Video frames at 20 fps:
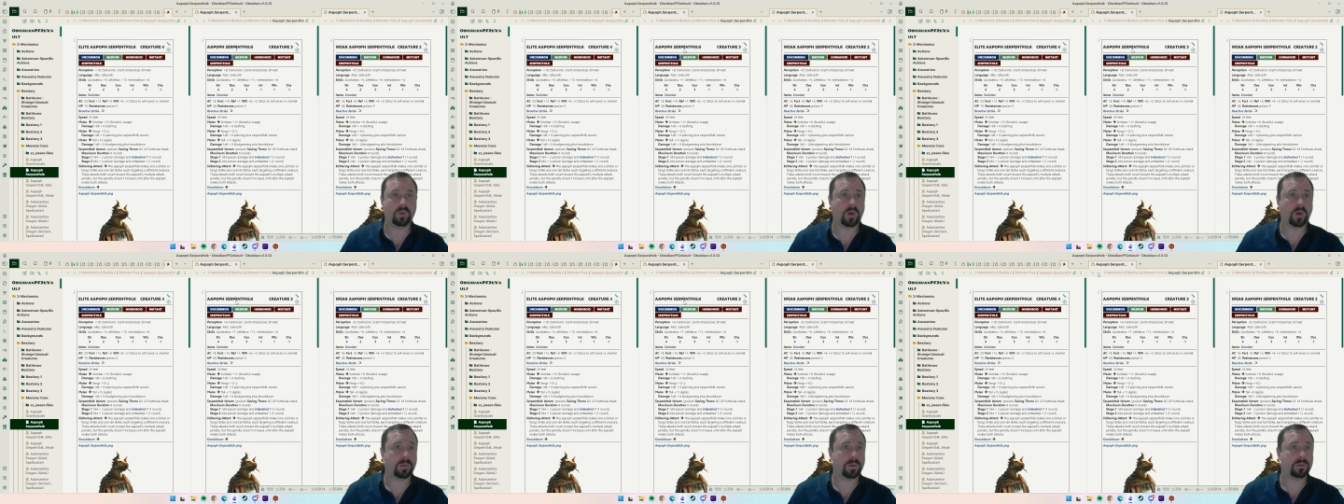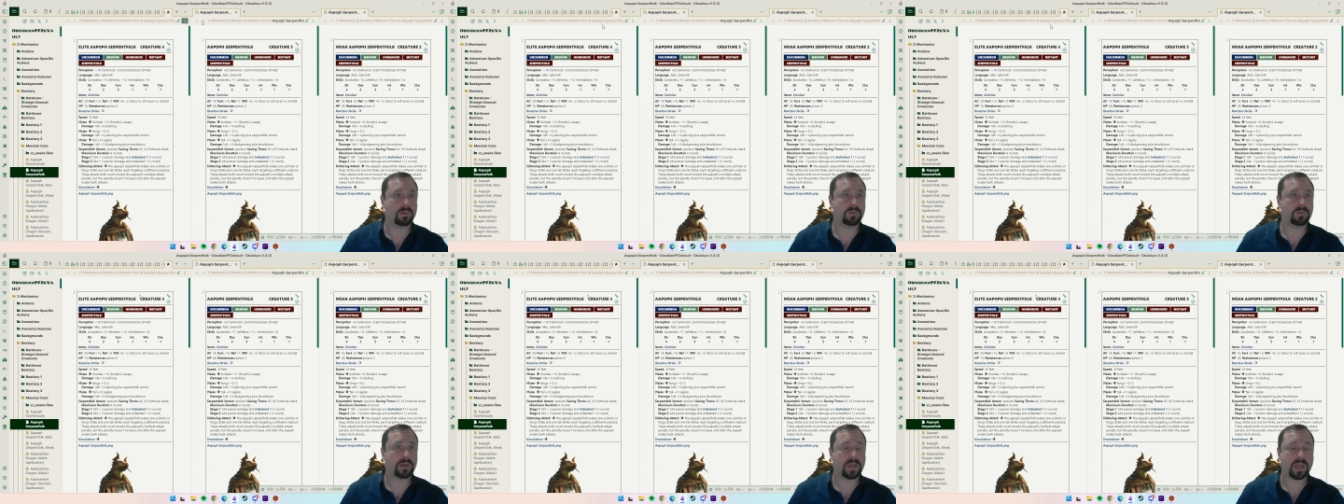
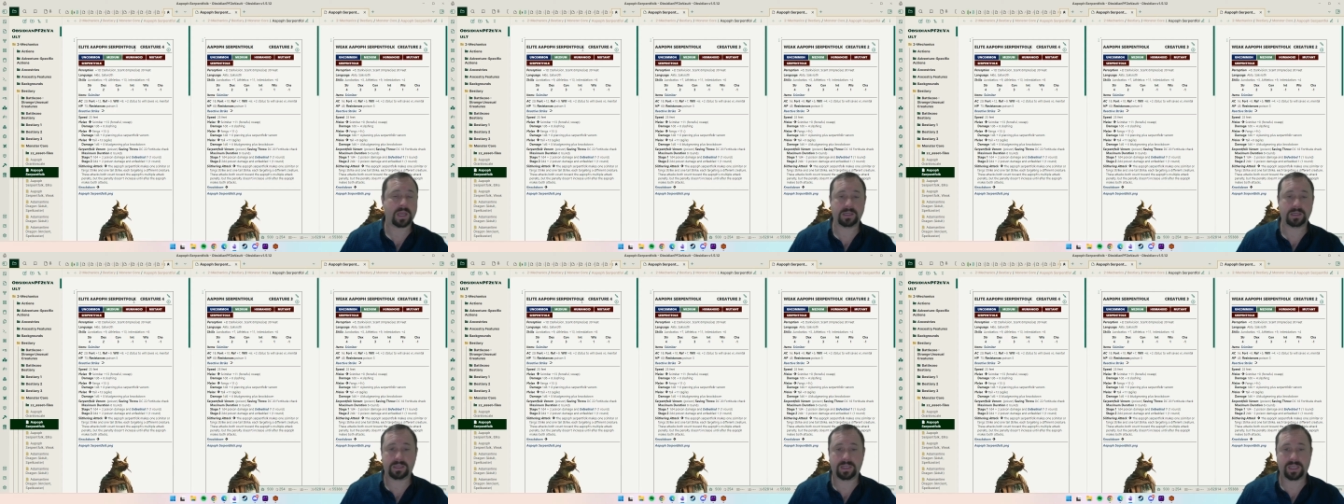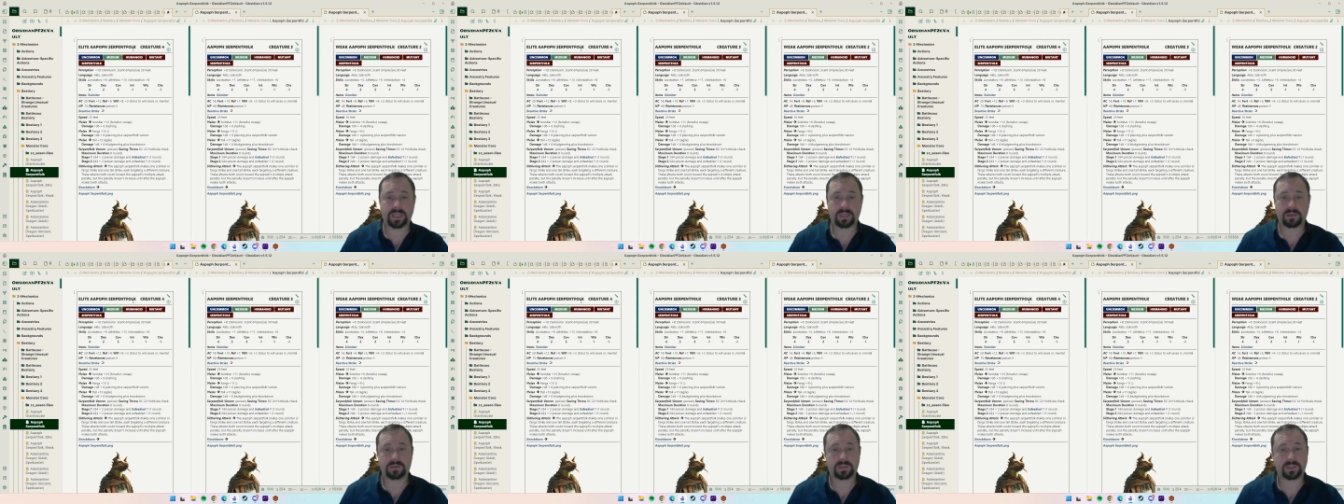normal, and
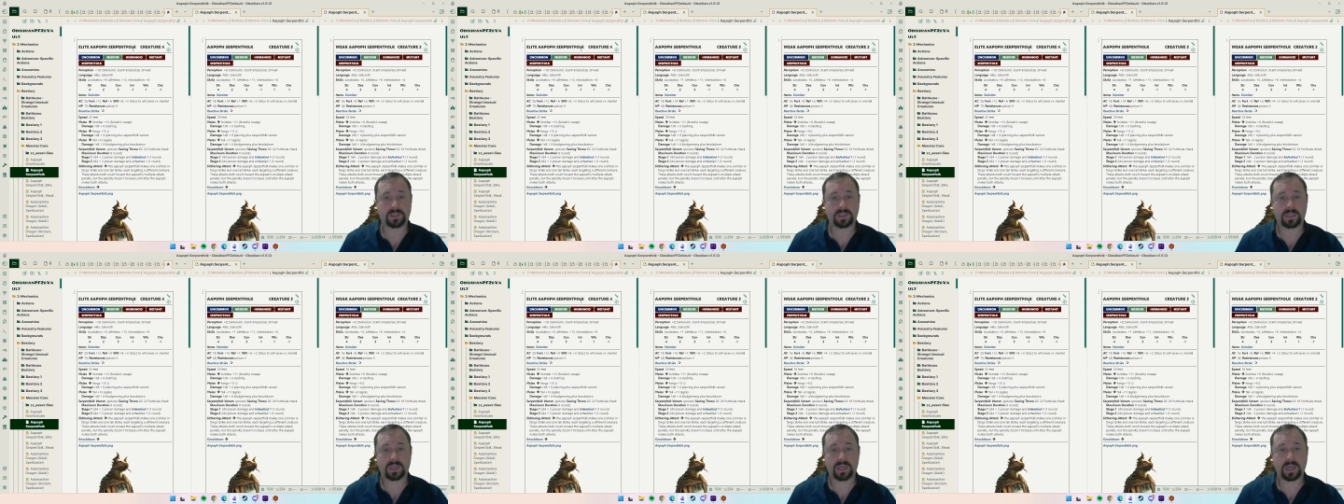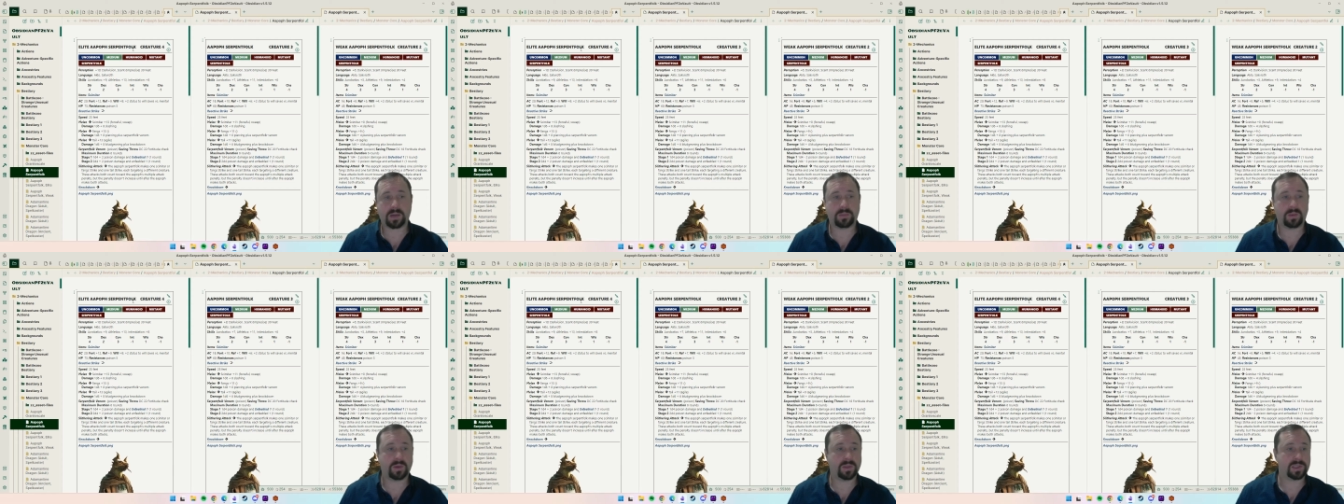elite
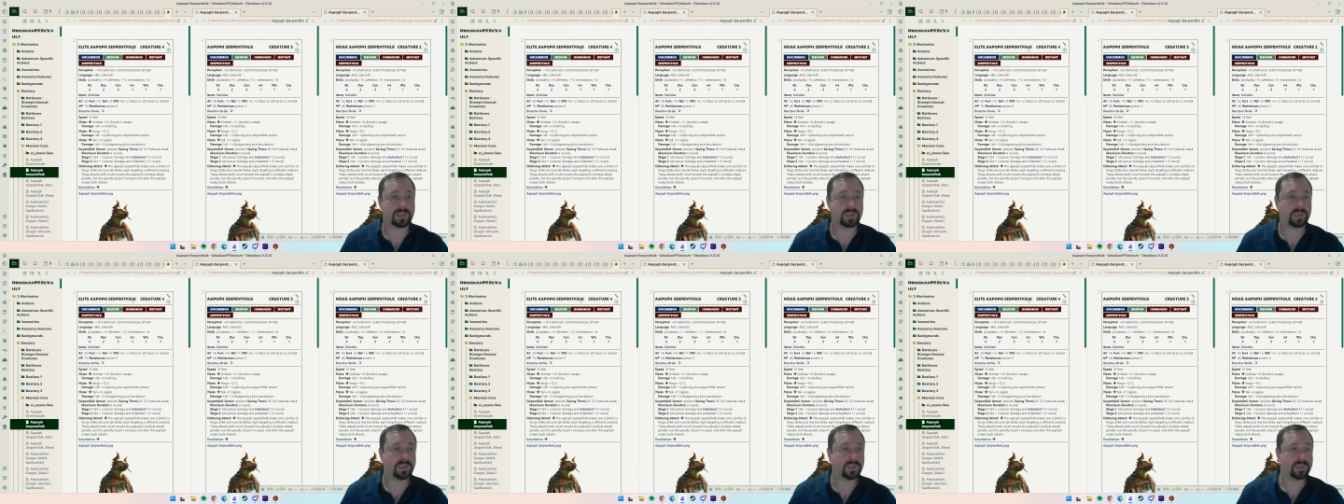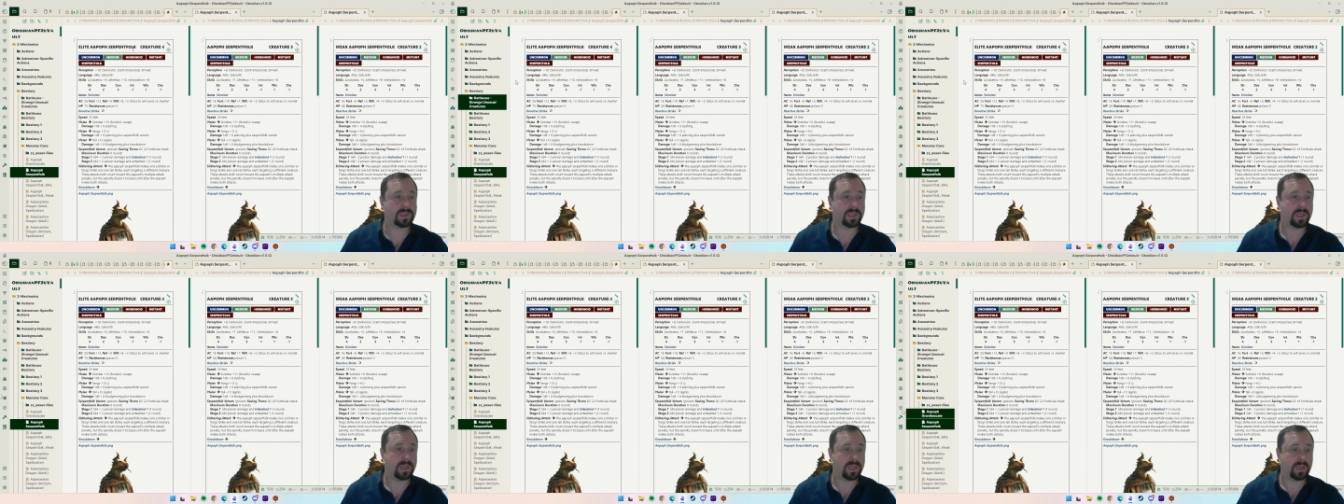
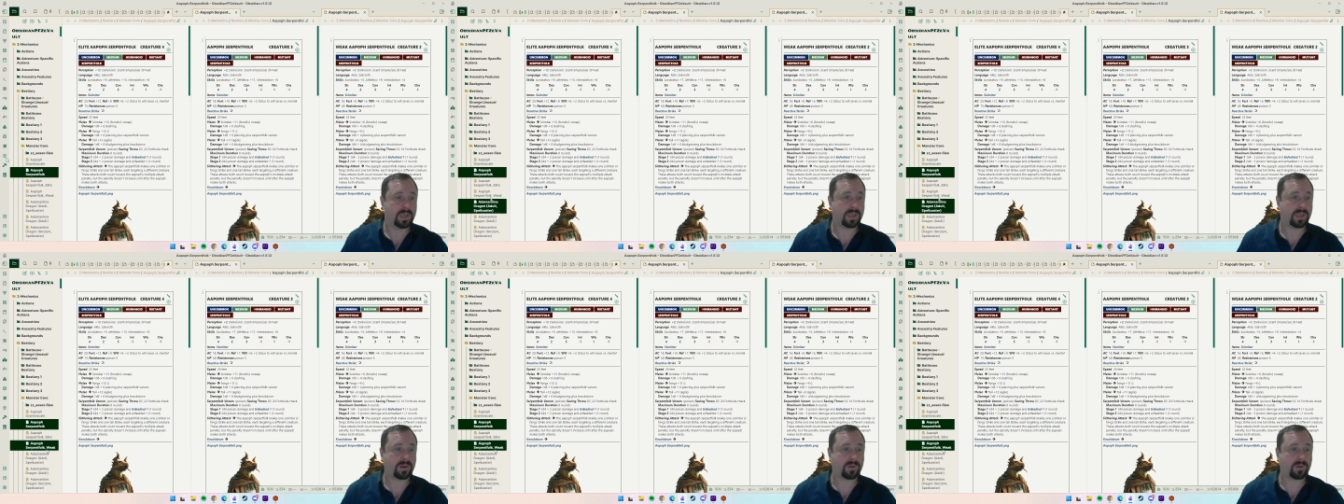monsters.